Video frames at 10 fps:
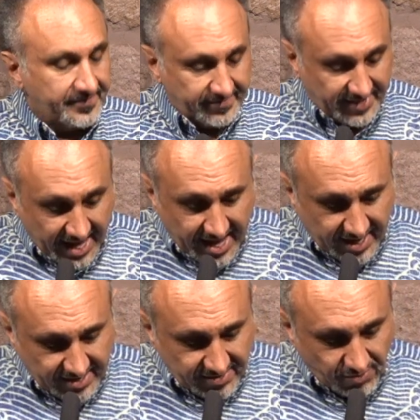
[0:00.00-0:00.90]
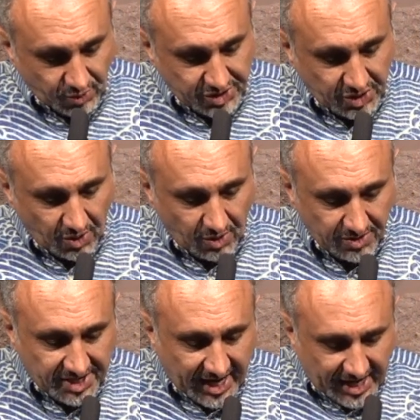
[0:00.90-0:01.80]
Then we're
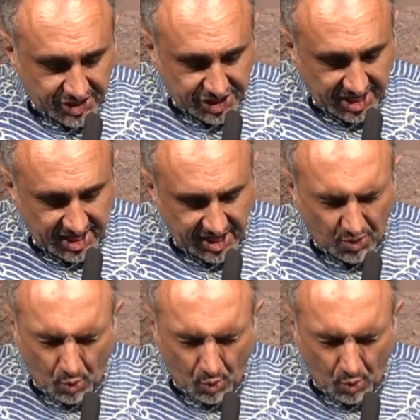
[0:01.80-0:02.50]
told she,